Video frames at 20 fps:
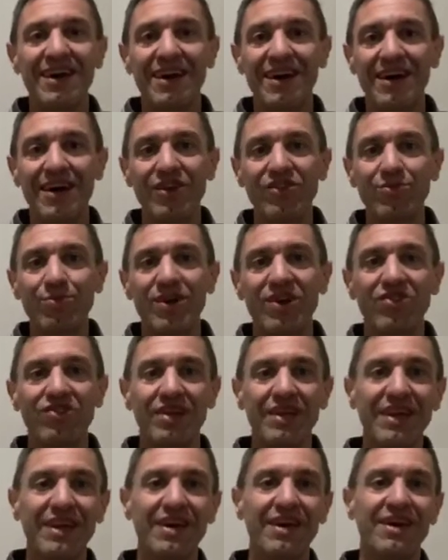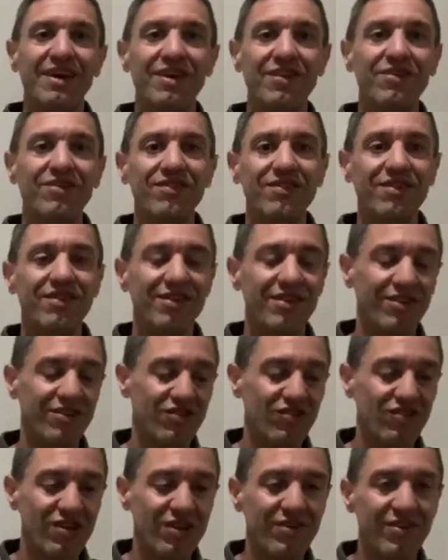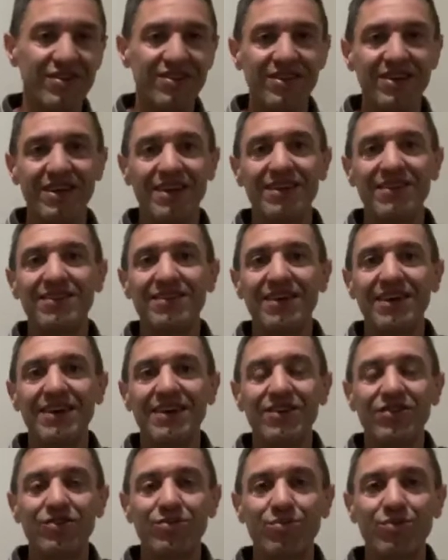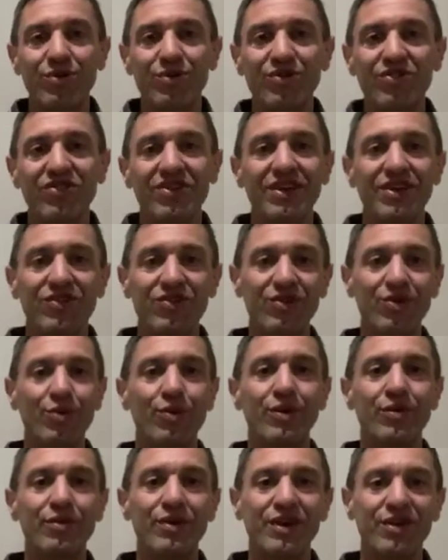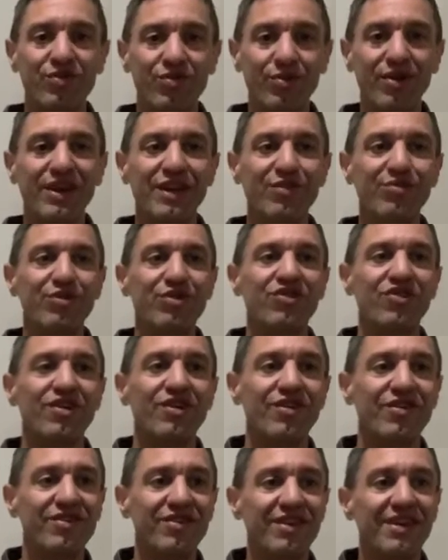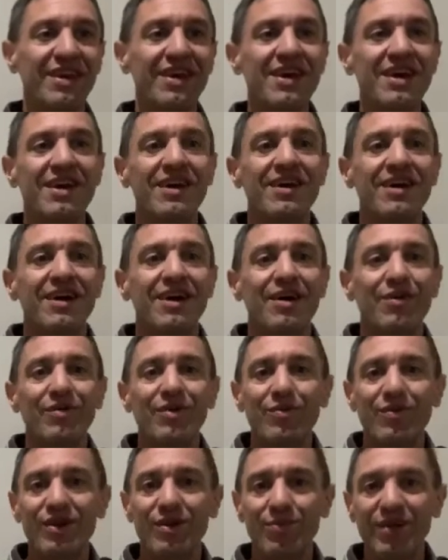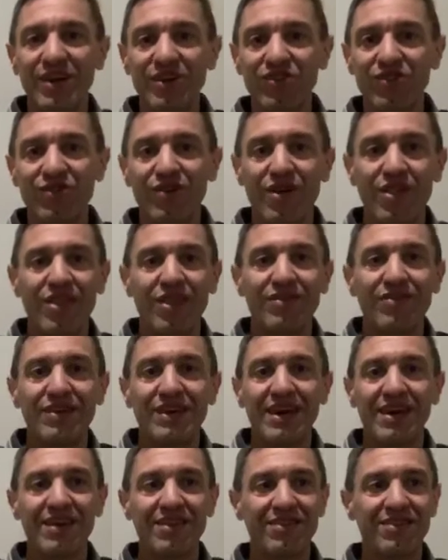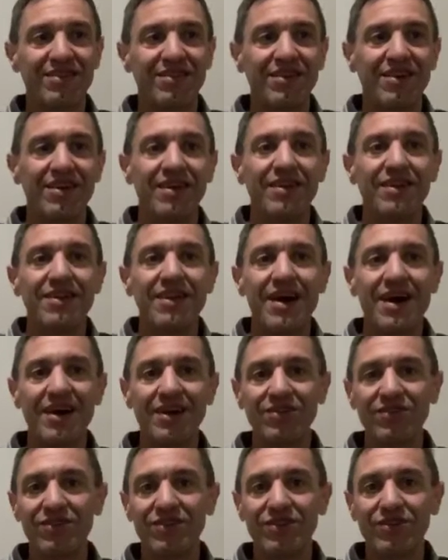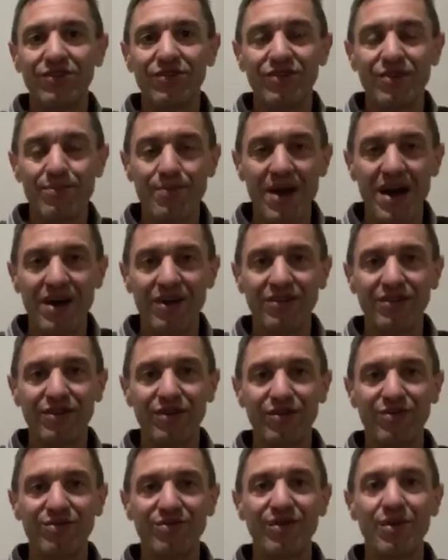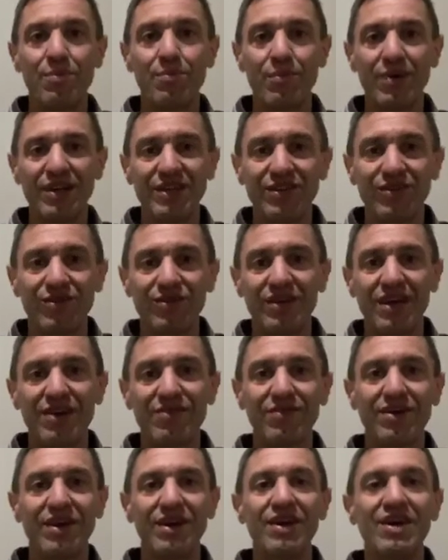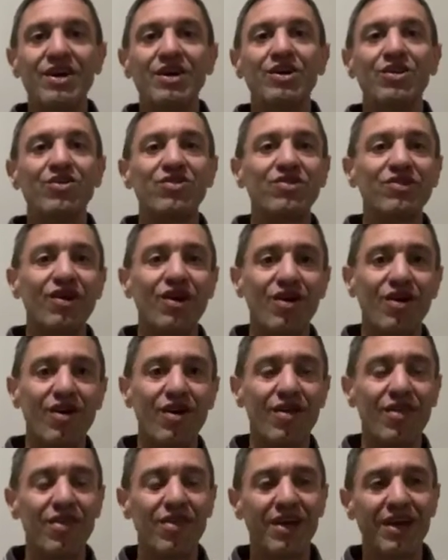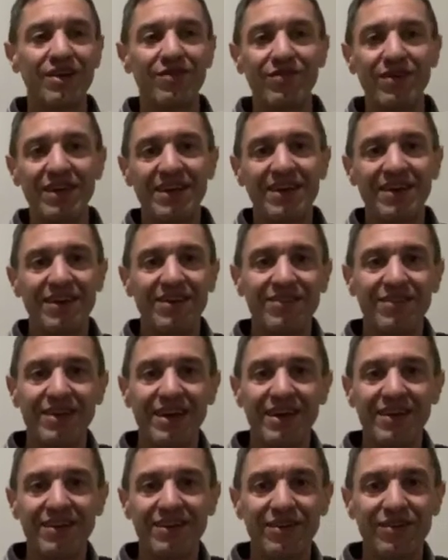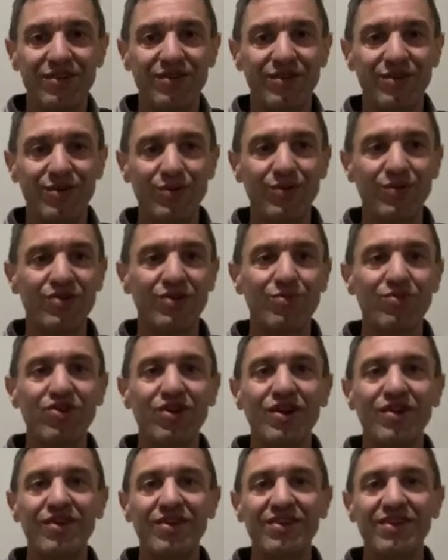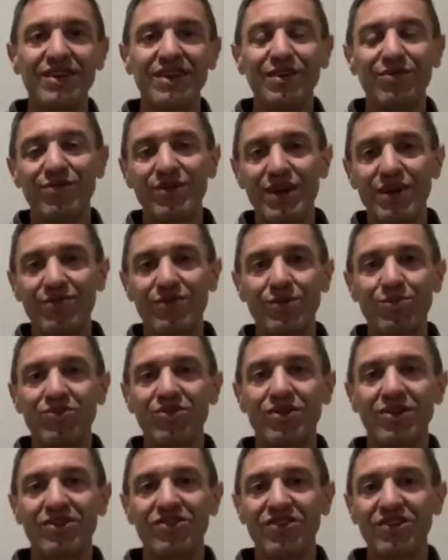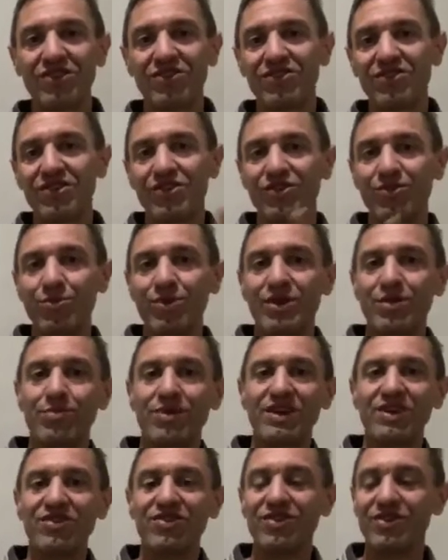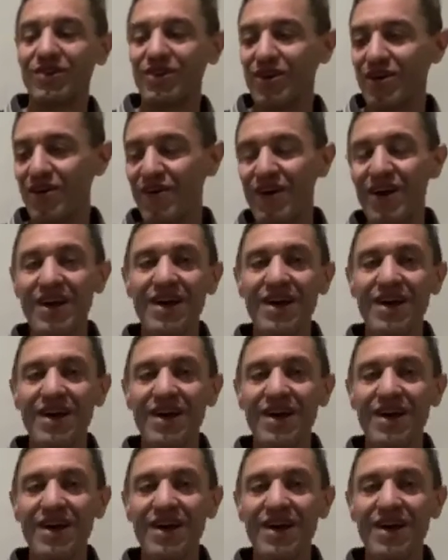especially as the charity day is approaching. So where we are trading for charity, we want to make sure that we get a nice, decent amount of money together so that we can donate it to some charity. If you have some suggestions where the money should go,